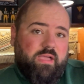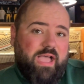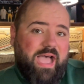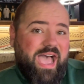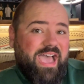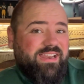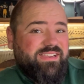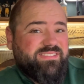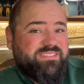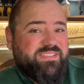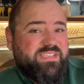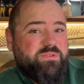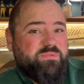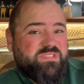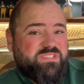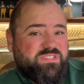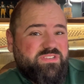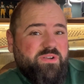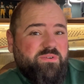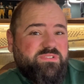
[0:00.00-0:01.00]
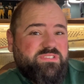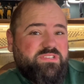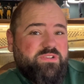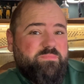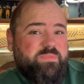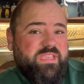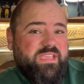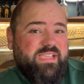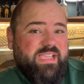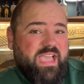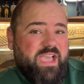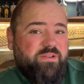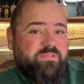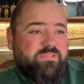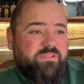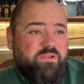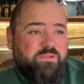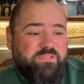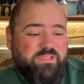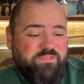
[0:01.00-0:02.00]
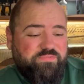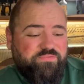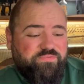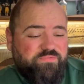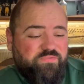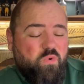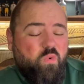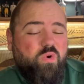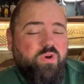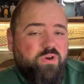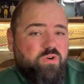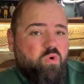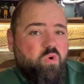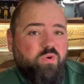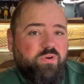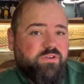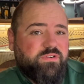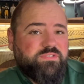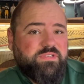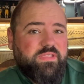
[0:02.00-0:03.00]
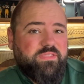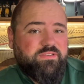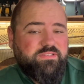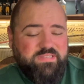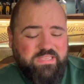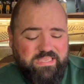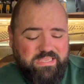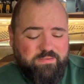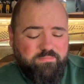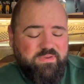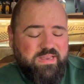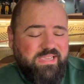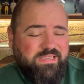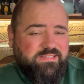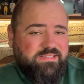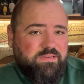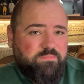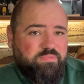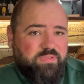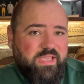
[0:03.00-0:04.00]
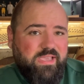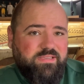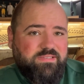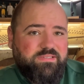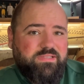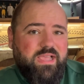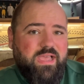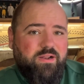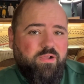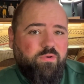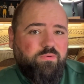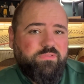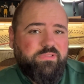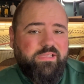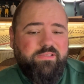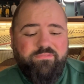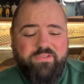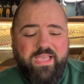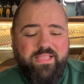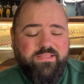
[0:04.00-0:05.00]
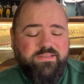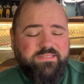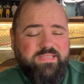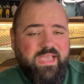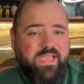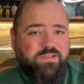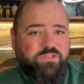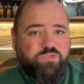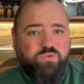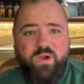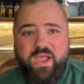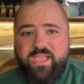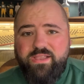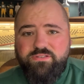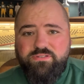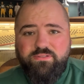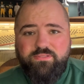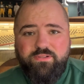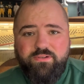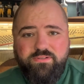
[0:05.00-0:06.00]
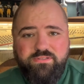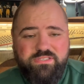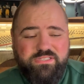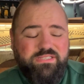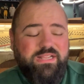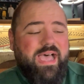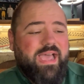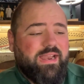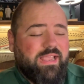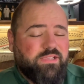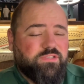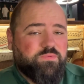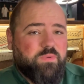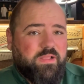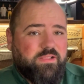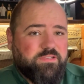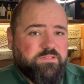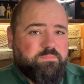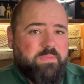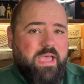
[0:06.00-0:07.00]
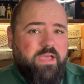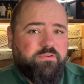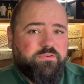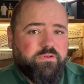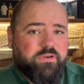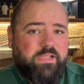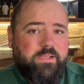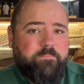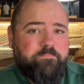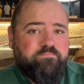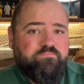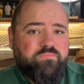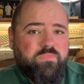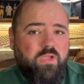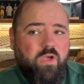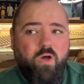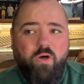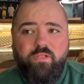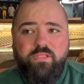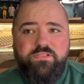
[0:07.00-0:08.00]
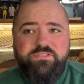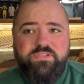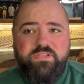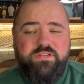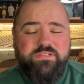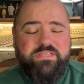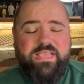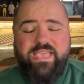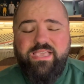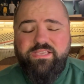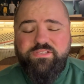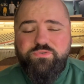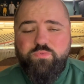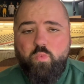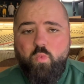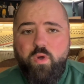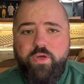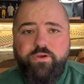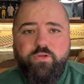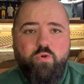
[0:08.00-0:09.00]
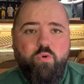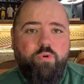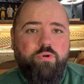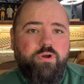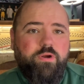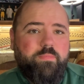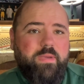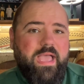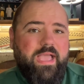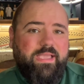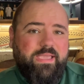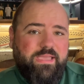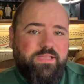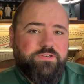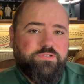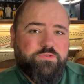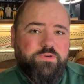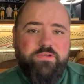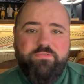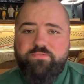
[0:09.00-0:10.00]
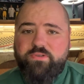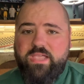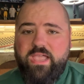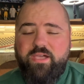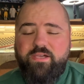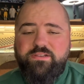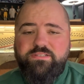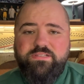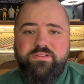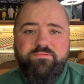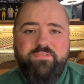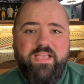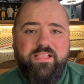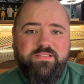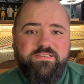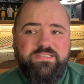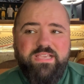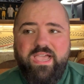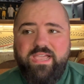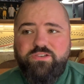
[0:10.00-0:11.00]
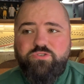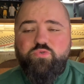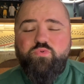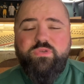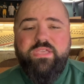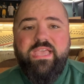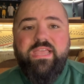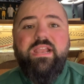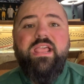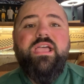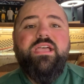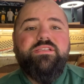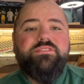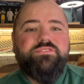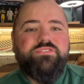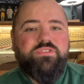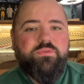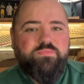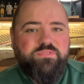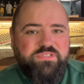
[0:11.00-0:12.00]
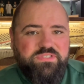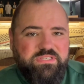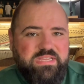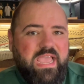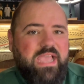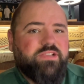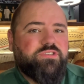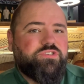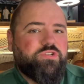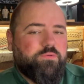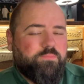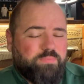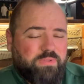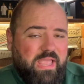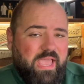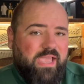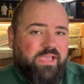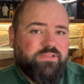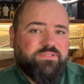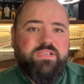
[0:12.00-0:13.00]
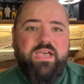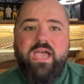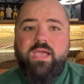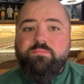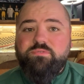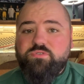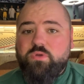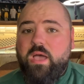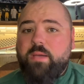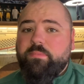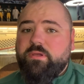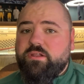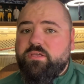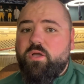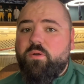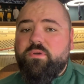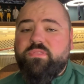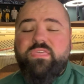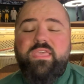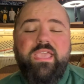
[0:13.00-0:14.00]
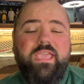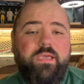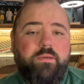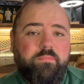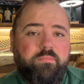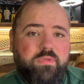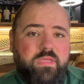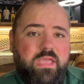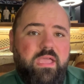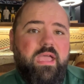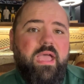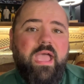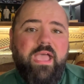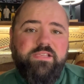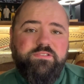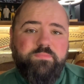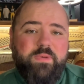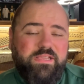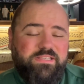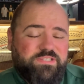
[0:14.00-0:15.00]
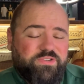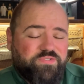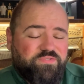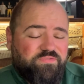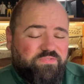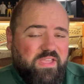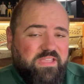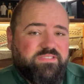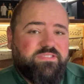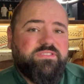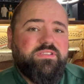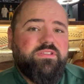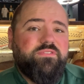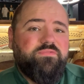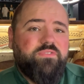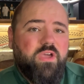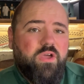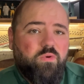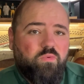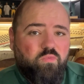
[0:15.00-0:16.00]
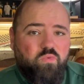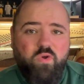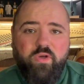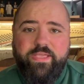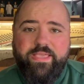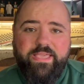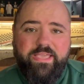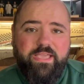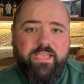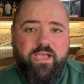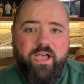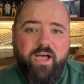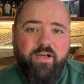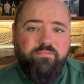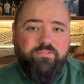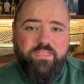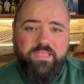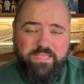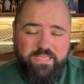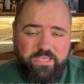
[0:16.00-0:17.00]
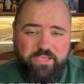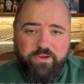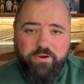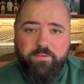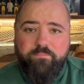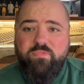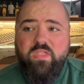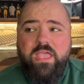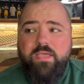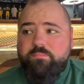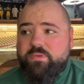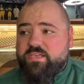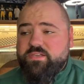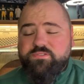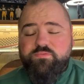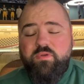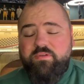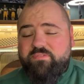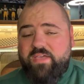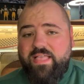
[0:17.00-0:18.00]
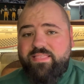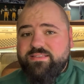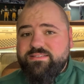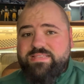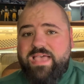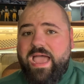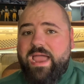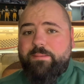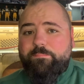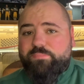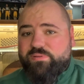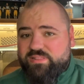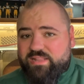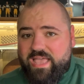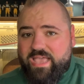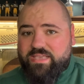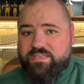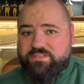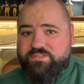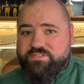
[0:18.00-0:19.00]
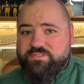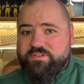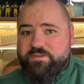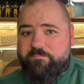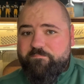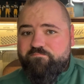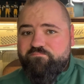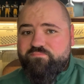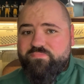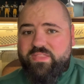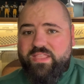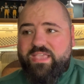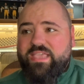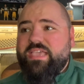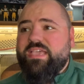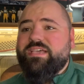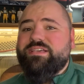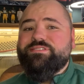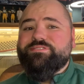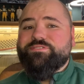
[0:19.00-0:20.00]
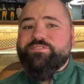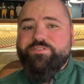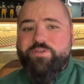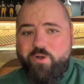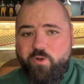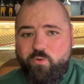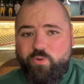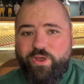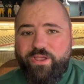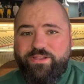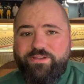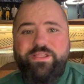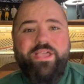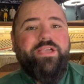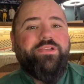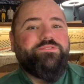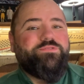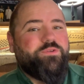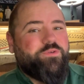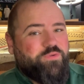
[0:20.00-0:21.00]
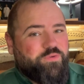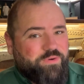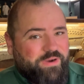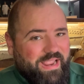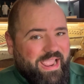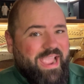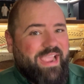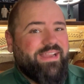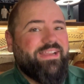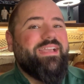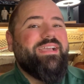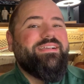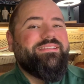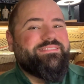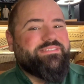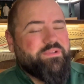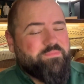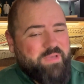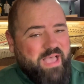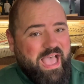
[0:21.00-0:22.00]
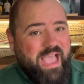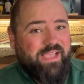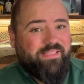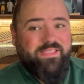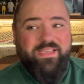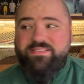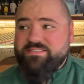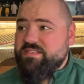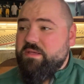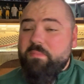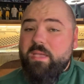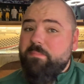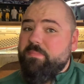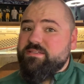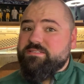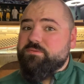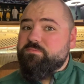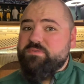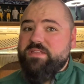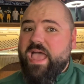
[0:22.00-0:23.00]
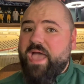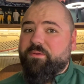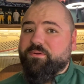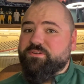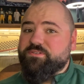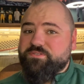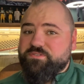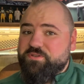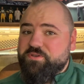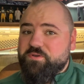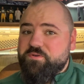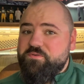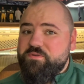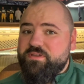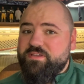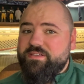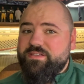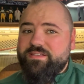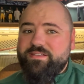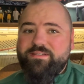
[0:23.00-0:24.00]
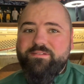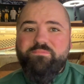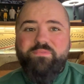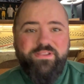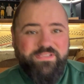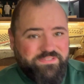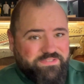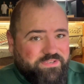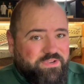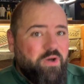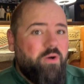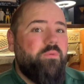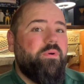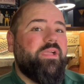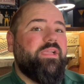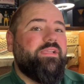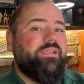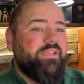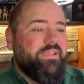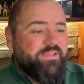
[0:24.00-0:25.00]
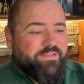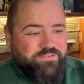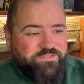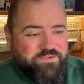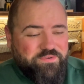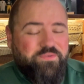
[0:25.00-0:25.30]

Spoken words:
honestly, with Stokes still being out and only 4 corners on the team, Nixon playing slot only, Valentine trying to learn slot as well as boundary, all it's going to take is one cornerback injury for Carrington Valentine to get substantial playing time. So I'm going to go with him as my Defensive Rookie of the Year. Because when Valentine plays, he is going to create some highlights. There may be some downers too, but he's going to